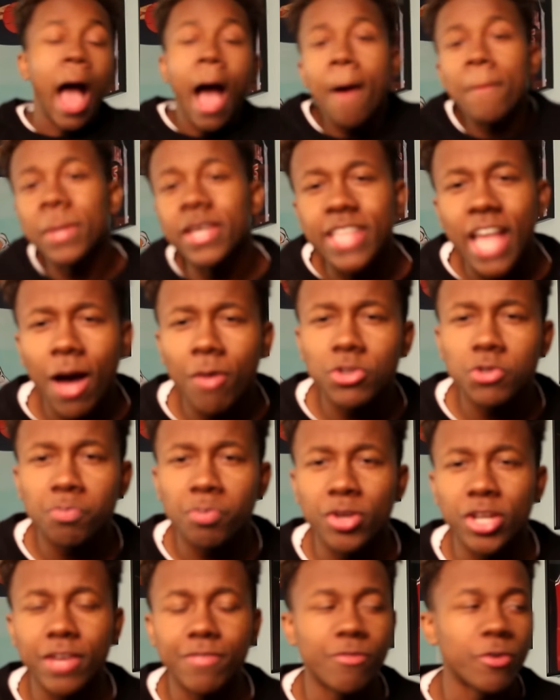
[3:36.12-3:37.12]
I mean, that was
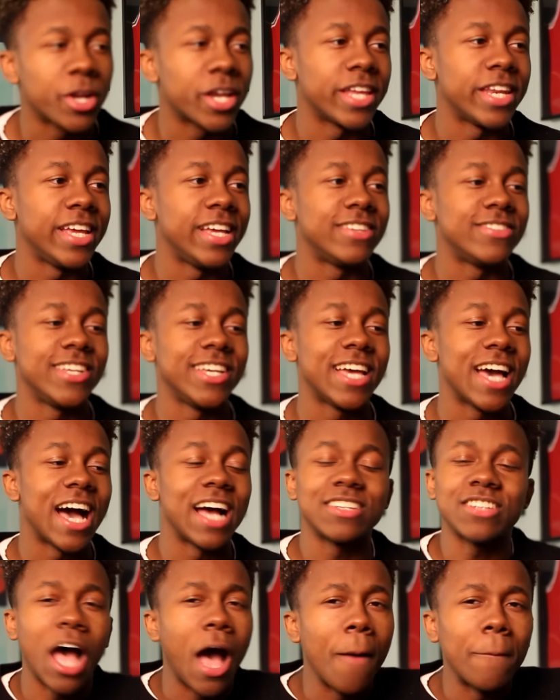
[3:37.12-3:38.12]
pretty freaking easy,
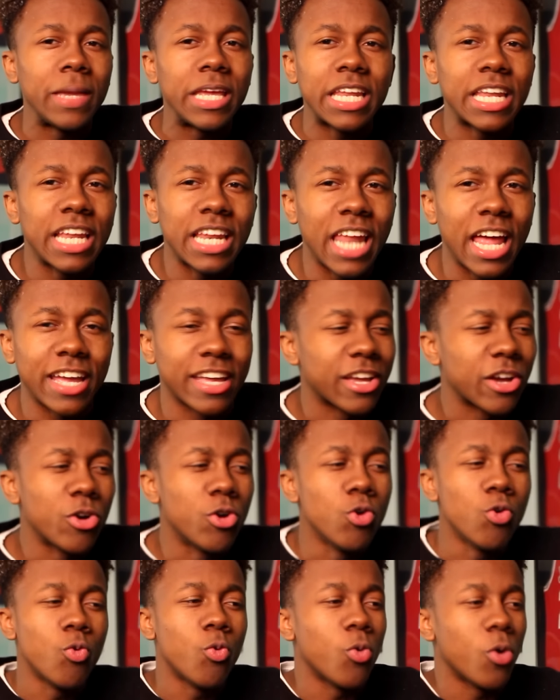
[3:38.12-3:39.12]
guys. I mean, like,
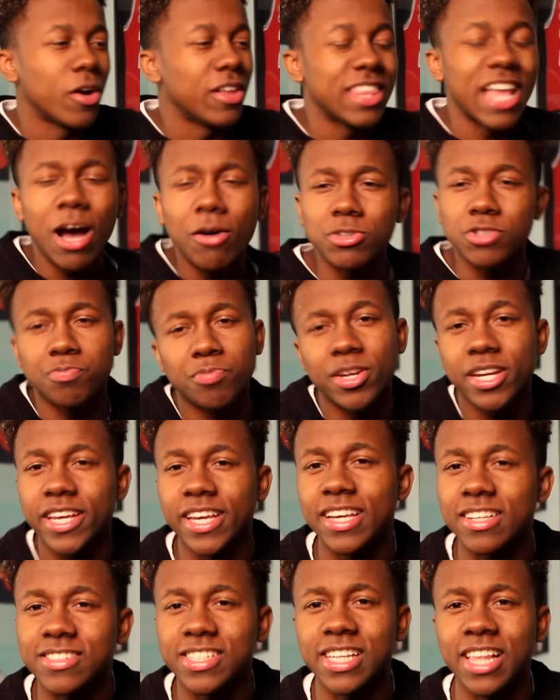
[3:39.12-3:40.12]
who? That was pretty
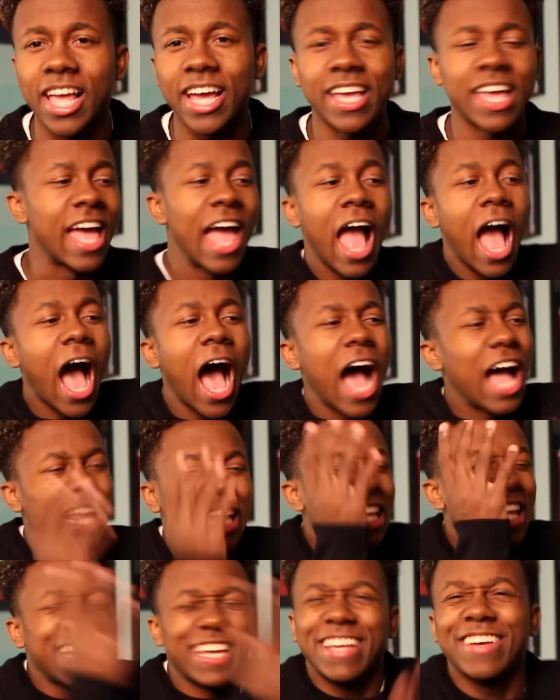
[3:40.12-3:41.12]
easy. Like...
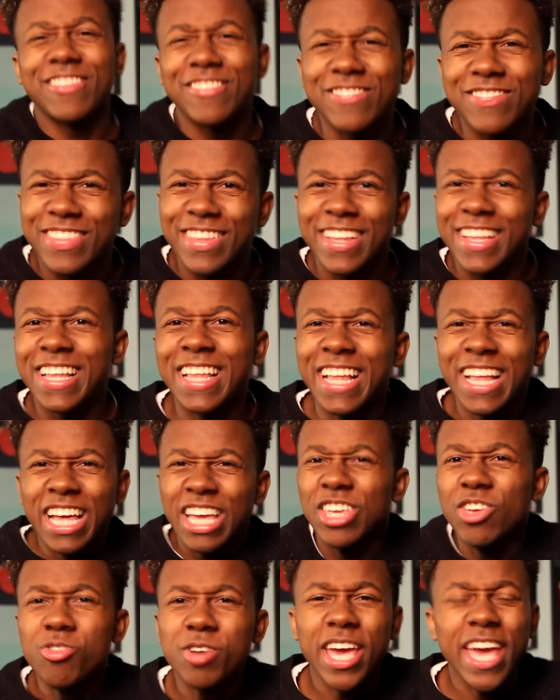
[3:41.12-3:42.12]

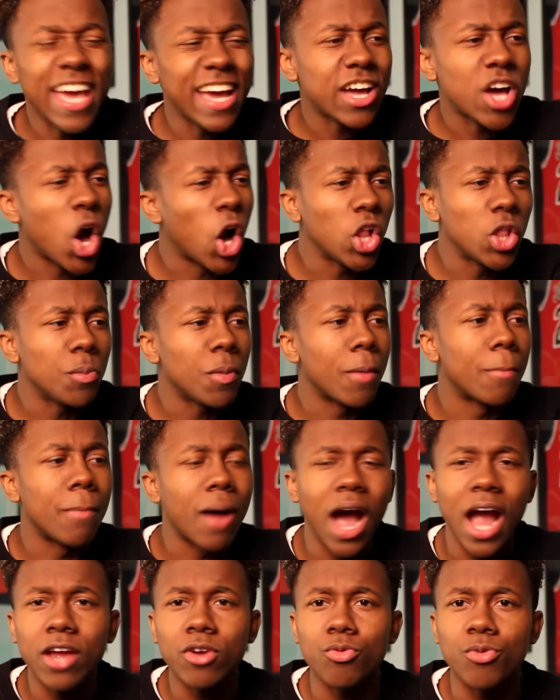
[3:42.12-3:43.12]
You can't call him a
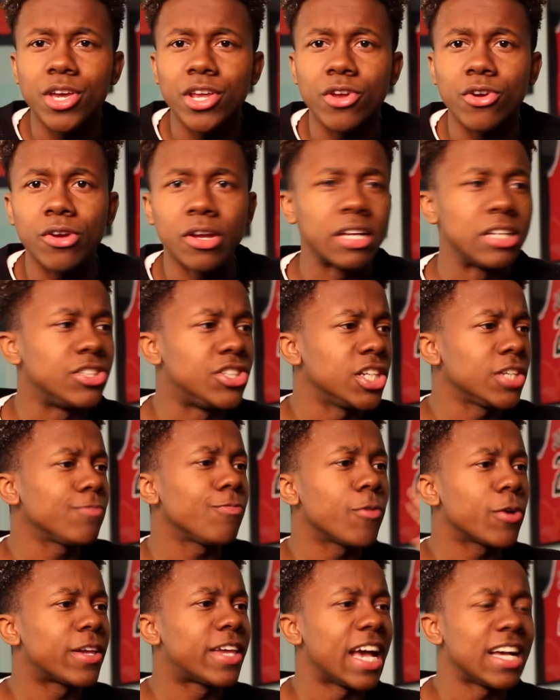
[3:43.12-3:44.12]
mind reader
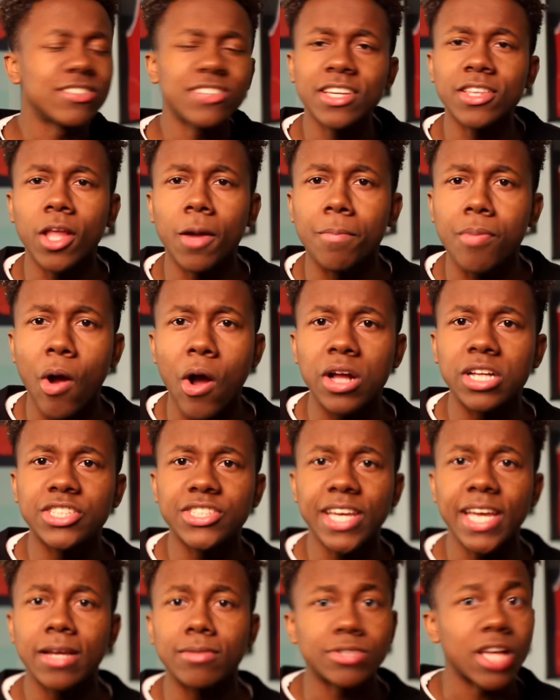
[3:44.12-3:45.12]
just for guessing LeBron
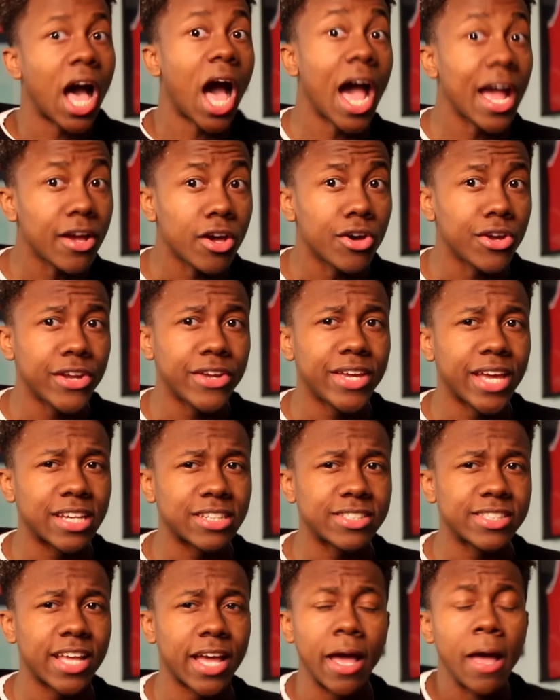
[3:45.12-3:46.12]
James. I could have
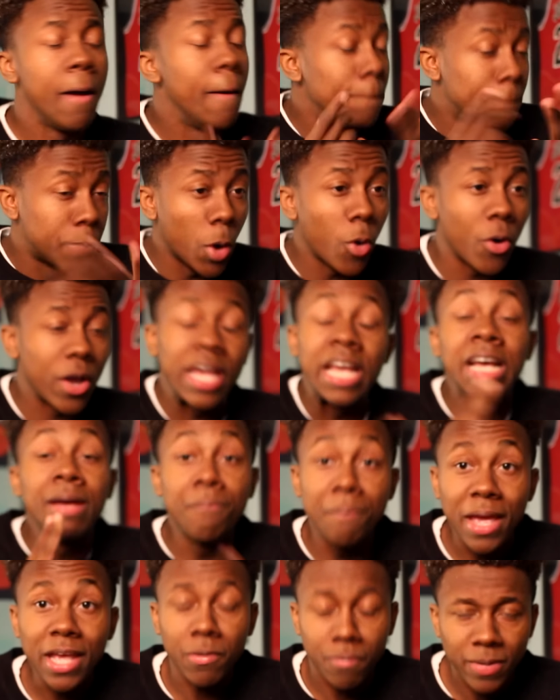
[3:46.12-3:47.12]
guessed that. Boy,
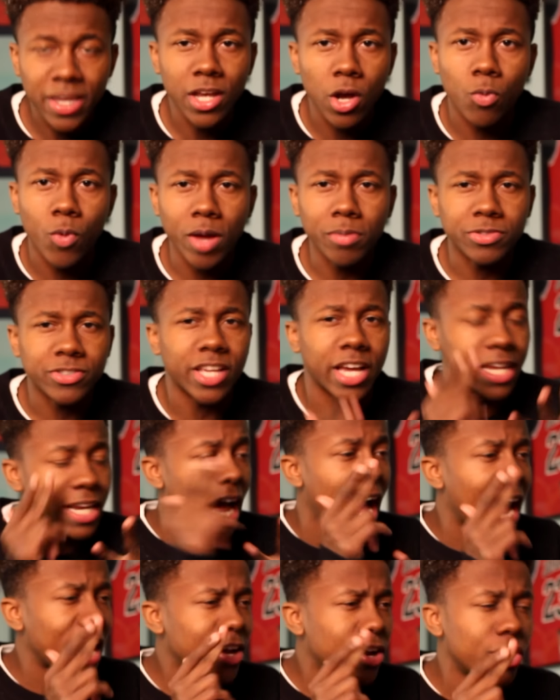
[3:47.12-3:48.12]
make me a website.
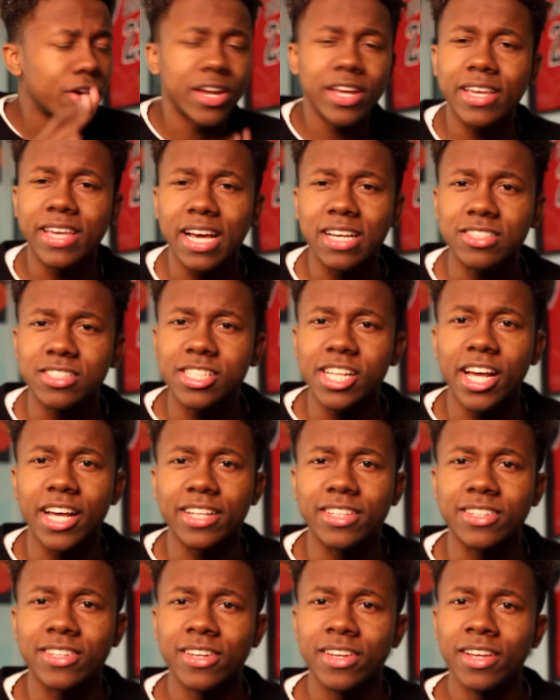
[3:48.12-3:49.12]
I could have guessed
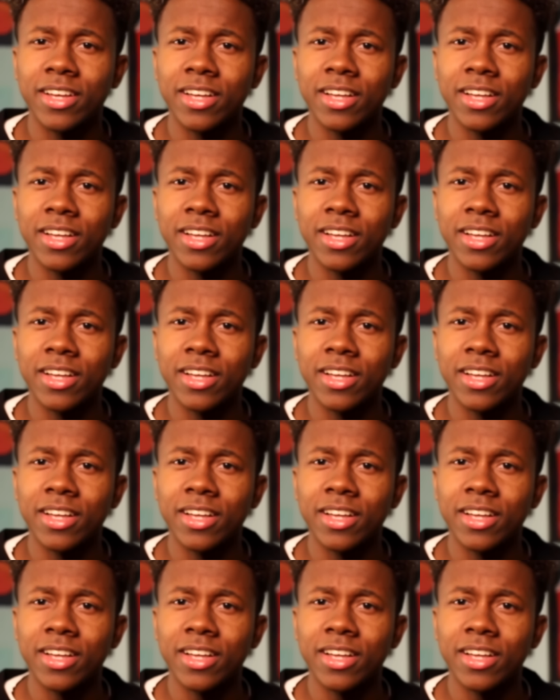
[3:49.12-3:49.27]
that.